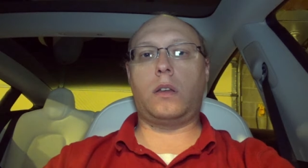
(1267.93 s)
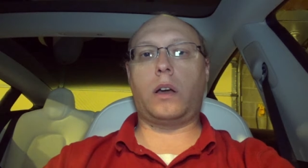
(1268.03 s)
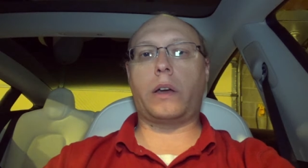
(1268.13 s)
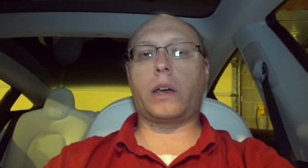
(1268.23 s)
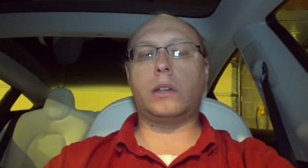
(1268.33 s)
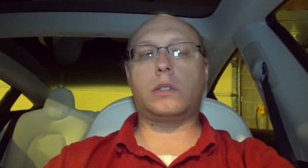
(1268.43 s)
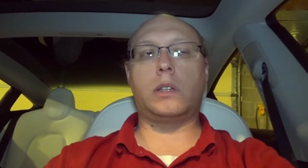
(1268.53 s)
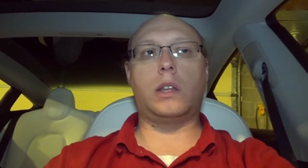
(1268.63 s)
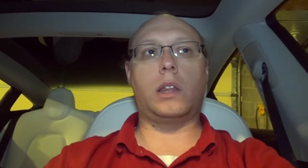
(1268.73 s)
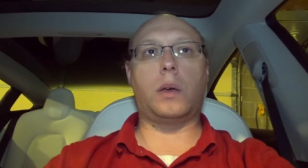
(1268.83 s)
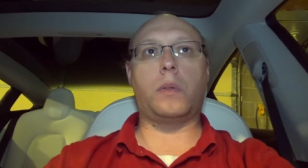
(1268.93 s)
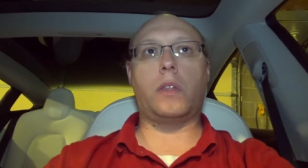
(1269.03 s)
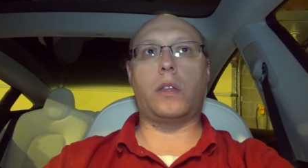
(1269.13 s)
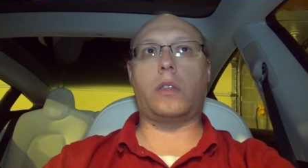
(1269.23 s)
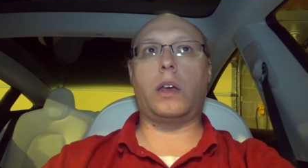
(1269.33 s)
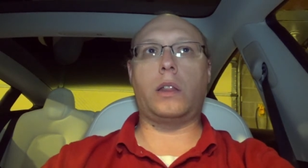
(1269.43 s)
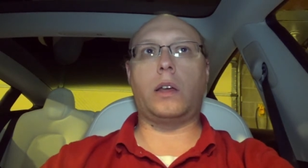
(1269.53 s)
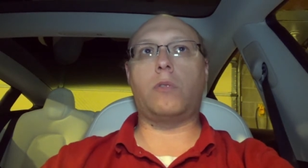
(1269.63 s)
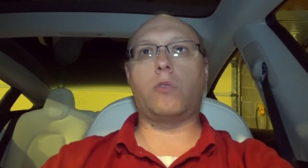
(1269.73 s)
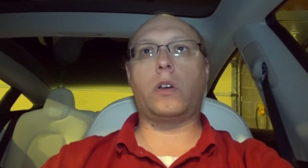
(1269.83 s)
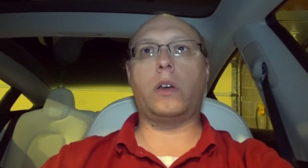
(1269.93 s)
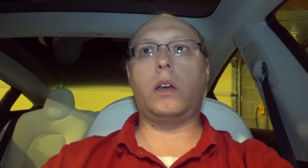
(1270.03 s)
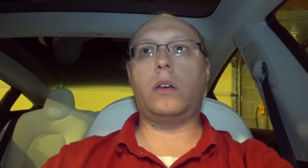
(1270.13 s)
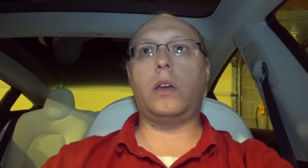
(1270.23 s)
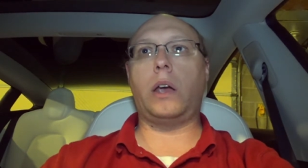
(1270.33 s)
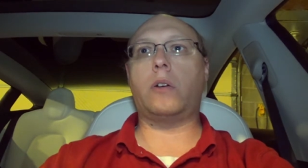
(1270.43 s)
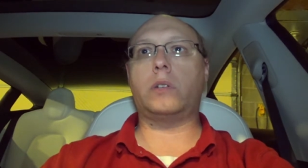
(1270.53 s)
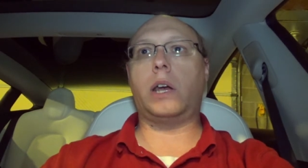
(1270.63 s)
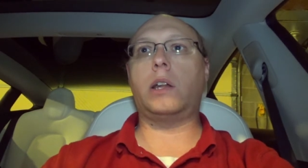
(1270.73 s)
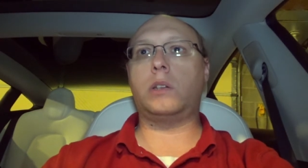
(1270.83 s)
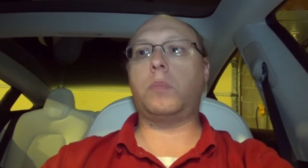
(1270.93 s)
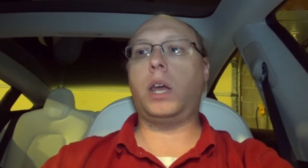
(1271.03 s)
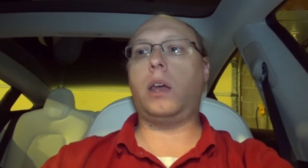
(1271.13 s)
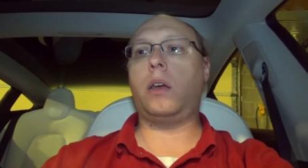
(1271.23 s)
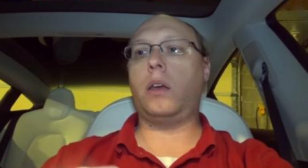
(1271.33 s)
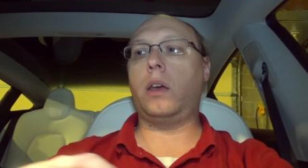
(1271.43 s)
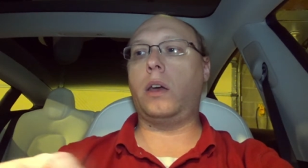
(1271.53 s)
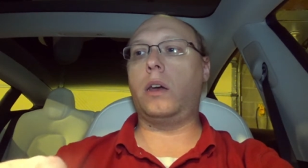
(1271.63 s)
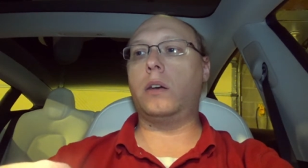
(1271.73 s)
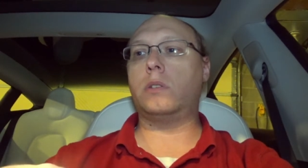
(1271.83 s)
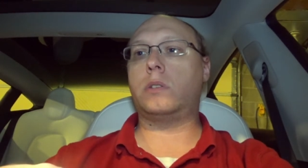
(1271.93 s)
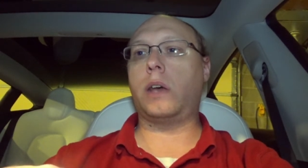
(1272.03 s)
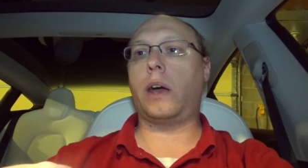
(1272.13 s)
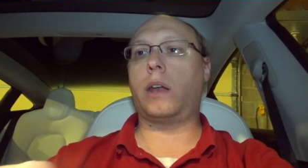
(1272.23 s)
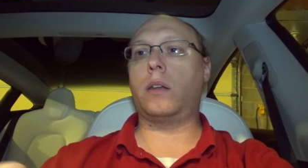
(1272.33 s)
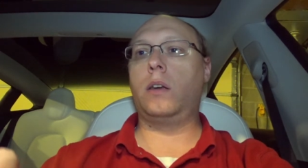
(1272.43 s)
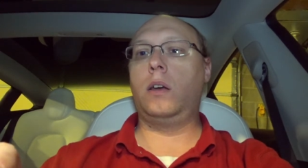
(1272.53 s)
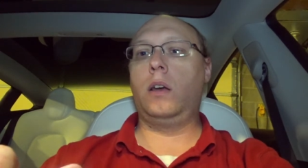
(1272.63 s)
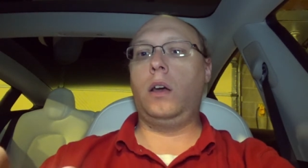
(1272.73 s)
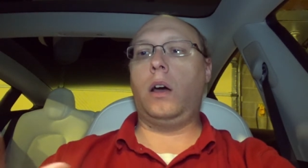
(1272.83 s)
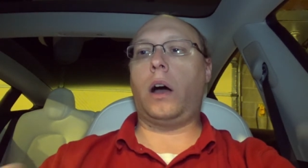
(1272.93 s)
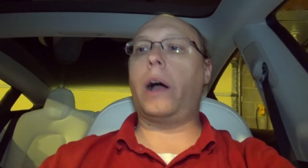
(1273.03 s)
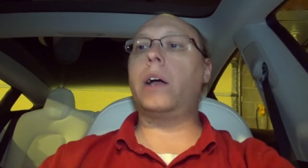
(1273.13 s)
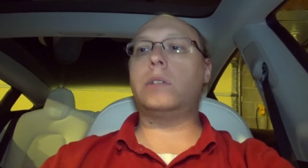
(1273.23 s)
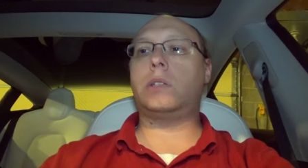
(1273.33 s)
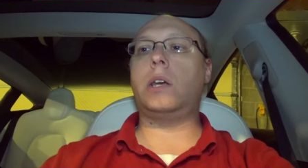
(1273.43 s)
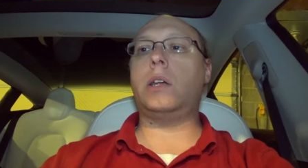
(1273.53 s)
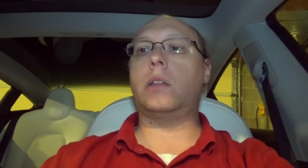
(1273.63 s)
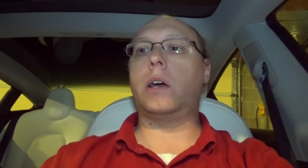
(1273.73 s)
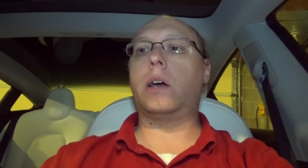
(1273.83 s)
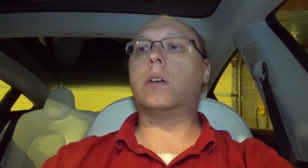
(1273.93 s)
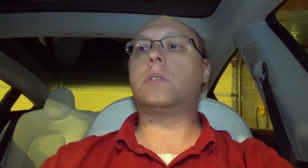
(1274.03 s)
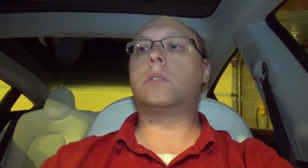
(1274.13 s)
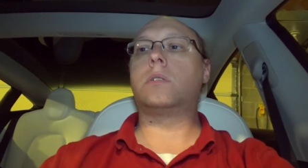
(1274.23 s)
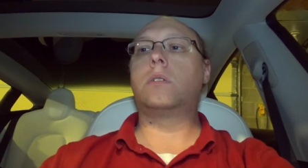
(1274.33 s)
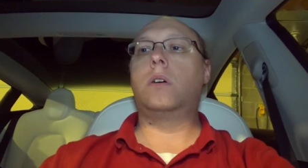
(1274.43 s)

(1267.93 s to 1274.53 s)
I guess the thing that really irritated me is that I had seen this,